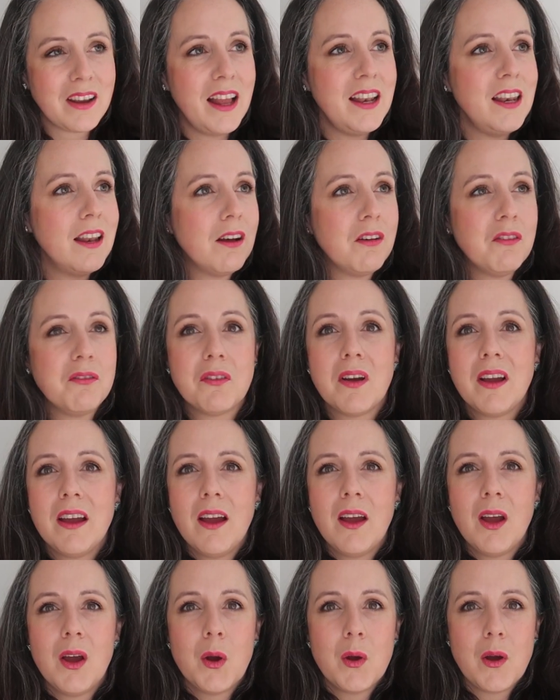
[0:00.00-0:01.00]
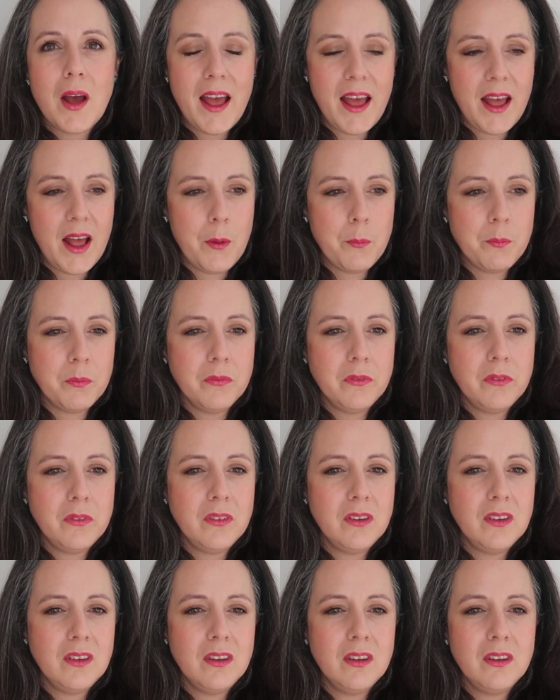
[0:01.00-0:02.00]
I love um,
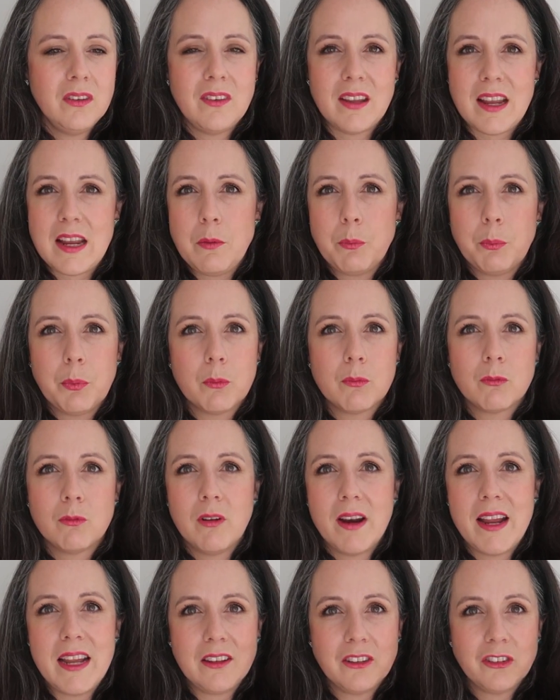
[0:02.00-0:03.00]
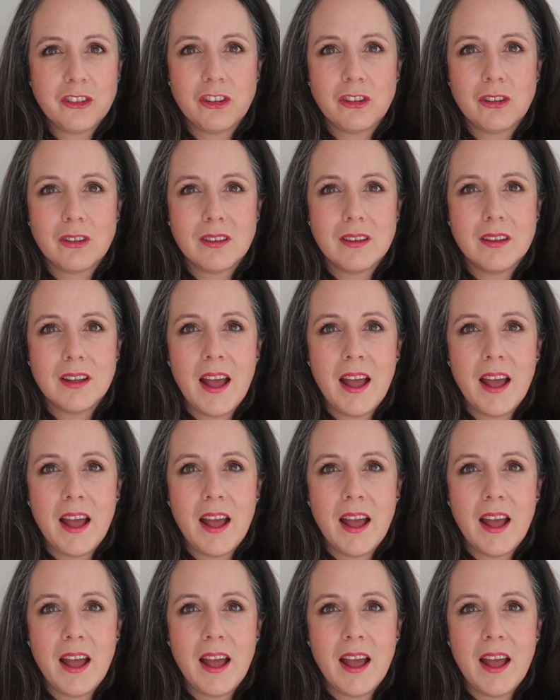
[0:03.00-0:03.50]
deep, rich,